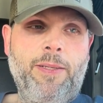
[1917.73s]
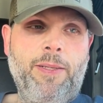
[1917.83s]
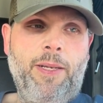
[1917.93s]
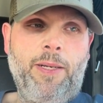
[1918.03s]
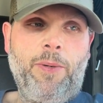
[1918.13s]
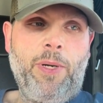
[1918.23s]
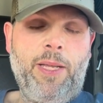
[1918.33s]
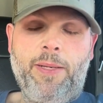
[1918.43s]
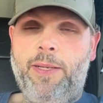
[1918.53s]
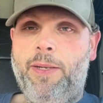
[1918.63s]

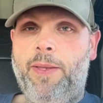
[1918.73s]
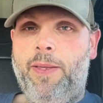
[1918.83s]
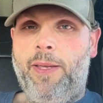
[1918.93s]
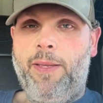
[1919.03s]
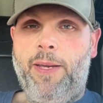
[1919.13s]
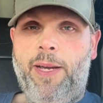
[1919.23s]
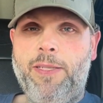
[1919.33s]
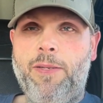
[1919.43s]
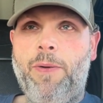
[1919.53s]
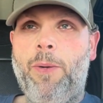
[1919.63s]
they
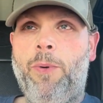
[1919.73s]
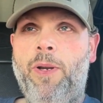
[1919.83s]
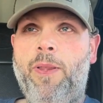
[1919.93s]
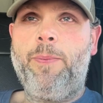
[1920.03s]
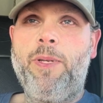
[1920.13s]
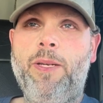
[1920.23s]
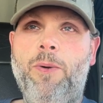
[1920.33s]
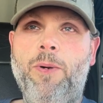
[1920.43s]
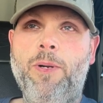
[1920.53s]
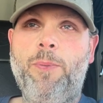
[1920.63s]
asked if I wanted to
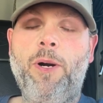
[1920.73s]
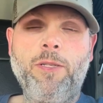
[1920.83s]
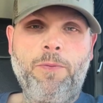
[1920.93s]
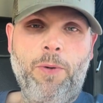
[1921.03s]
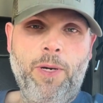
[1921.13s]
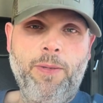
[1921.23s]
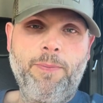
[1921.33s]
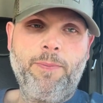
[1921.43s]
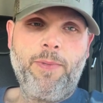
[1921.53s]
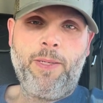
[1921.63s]
order parts for it
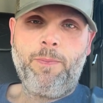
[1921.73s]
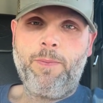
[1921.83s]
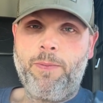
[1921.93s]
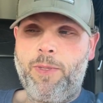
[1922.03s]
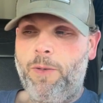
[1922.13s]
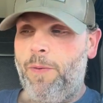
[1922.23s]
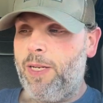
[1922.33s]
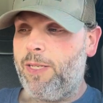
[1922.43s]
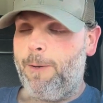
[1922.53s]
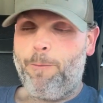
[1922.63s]
and to
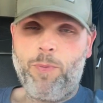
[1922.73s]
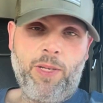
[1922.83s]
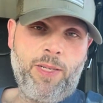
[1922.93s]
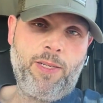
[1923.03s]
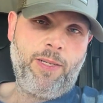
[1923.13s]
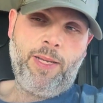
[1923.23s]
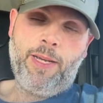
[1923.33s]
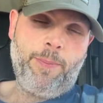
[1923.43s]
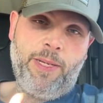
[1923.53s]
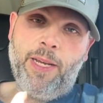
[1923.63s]
fix it. And I said,
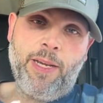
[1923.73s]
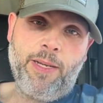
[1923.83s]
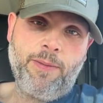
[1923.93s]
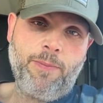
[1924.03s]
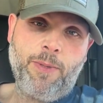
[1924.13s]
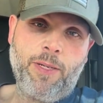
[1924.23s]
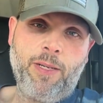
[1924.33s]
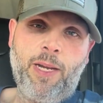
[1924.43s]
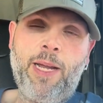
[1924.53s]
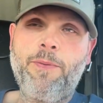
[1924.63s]
yeah, we're
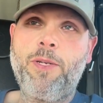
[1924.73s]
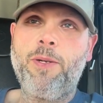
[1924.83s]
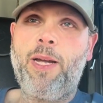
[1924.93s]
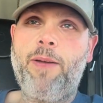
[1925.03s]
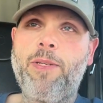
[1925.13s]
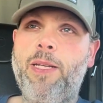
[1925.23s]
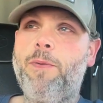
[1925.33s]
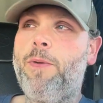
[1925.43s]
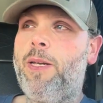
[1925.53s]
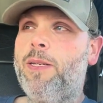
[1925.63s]
going to have to. I have to get
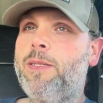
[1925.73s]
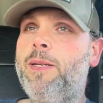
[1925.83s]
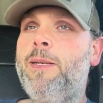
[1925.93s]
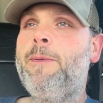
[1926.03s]
it fixed.